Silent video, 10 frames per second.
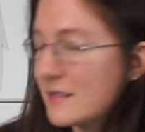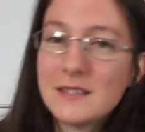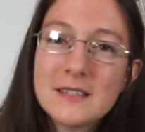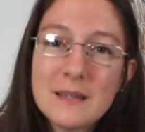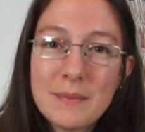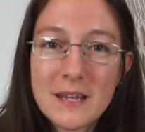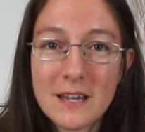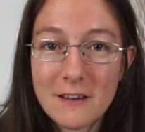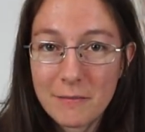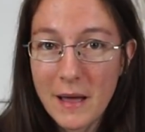is a
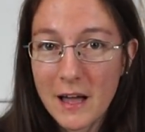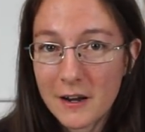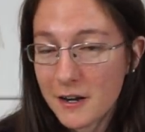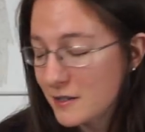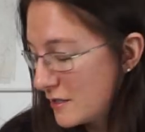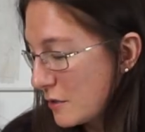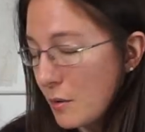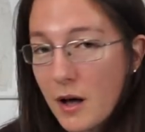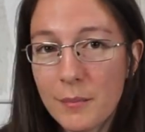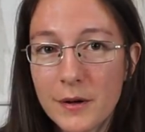PDF pattern, so
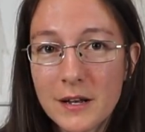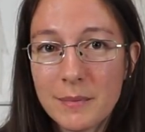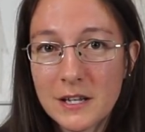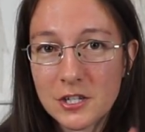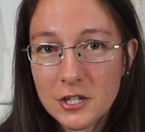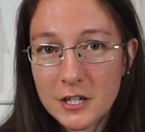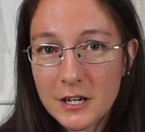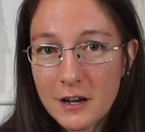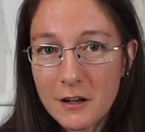I'll put a picture